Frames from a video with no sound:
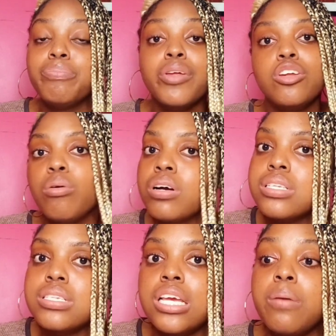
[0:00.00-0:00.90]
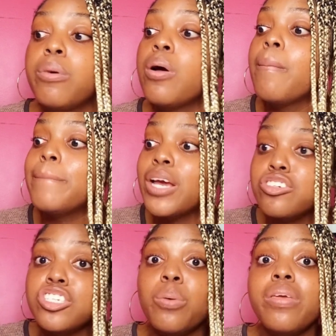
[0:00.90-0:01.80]
Don't go sleep. Make
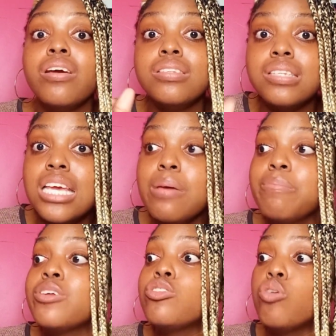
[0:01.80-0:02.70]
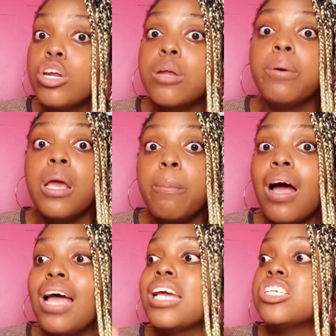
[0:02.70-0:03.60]
sure so when you go sleep, you done the paper
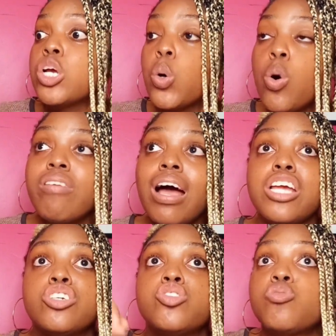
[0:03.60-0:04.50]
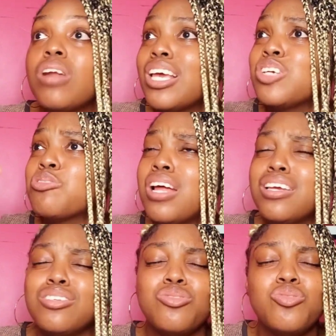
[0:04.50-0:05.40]
and you check over and you're sure
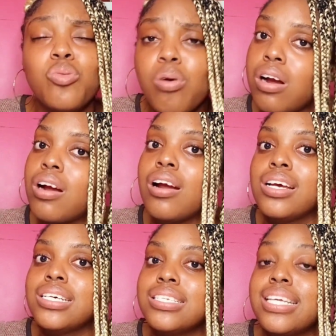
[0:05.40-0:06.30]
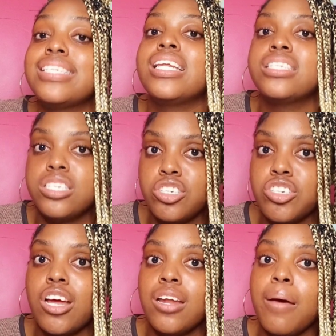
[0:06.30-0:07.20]
says the
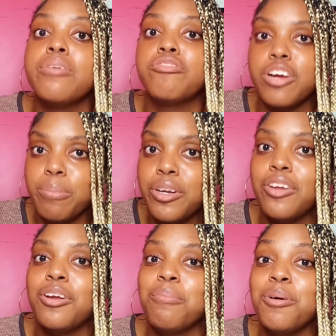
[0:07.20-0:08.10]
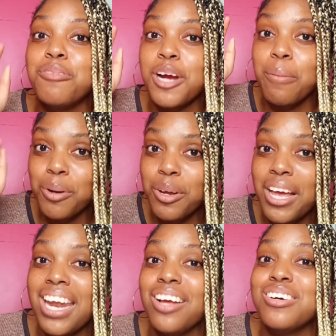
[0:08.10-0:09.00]
distinction before you put it on your
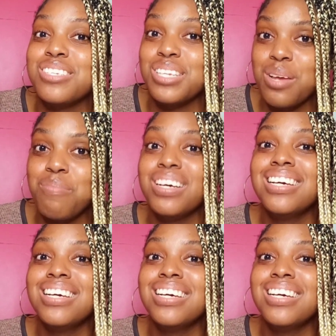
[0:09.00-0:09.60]
head and go sleep.